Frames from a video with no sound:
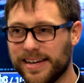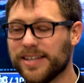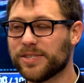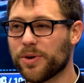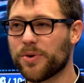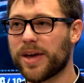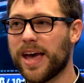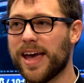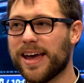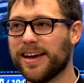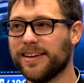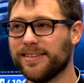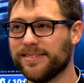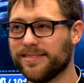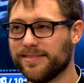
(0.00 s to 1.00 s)
it's
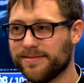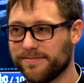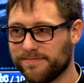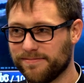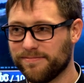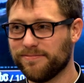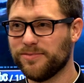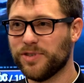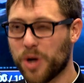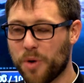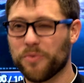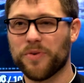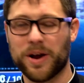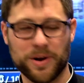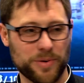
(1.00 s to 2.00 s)
okay.
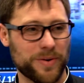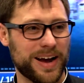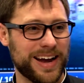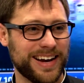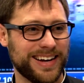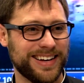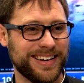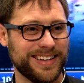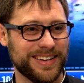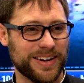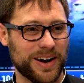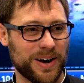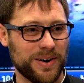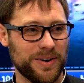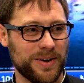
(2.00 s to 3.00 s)
Don't run away, you
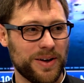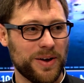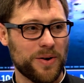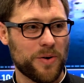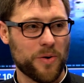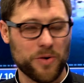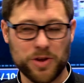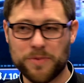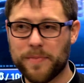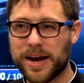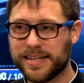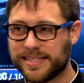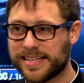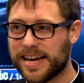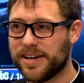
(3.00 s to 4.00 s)
know? Or you
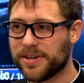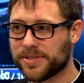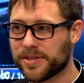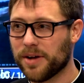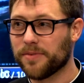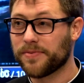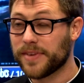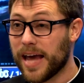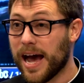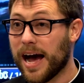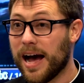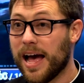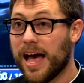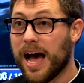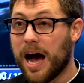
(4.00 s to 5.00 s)
might say to yourself,
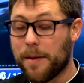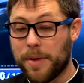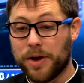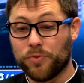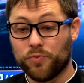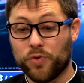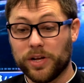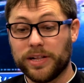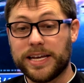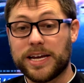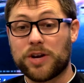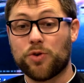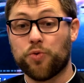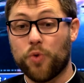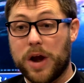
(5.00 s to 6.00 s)
yeah, I might
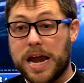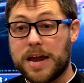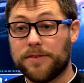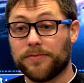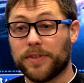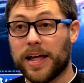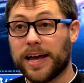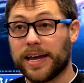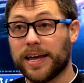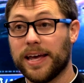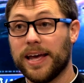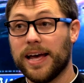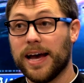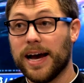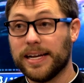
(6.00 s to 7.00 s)
really crave like
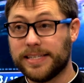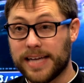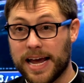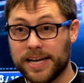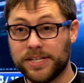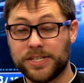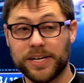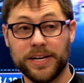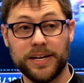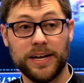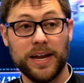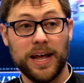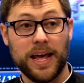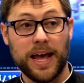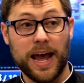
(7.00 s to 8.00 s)

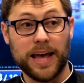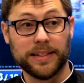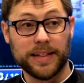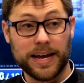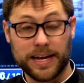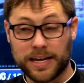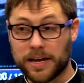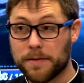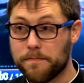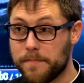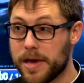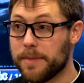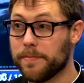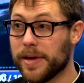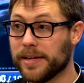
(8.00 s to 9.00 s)
attention and like
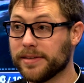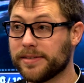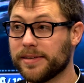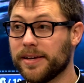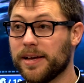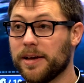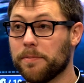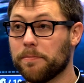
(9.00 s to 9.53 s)
commitment,